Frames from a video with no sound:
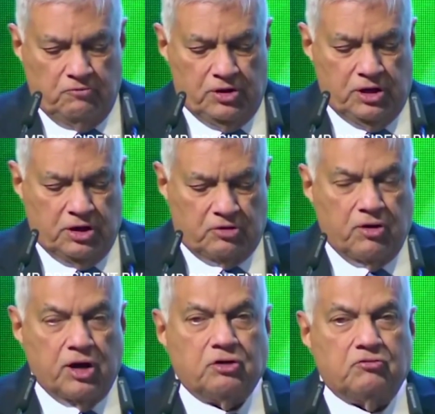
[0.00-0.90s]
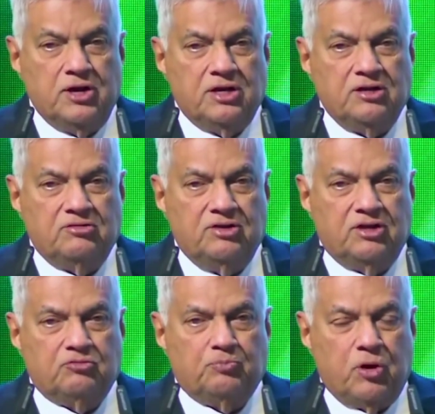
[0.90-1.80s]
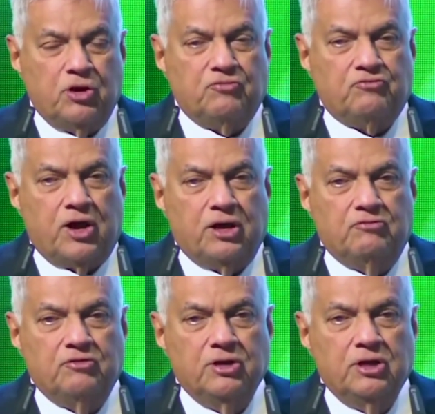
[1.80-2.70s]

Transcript: will require $26.5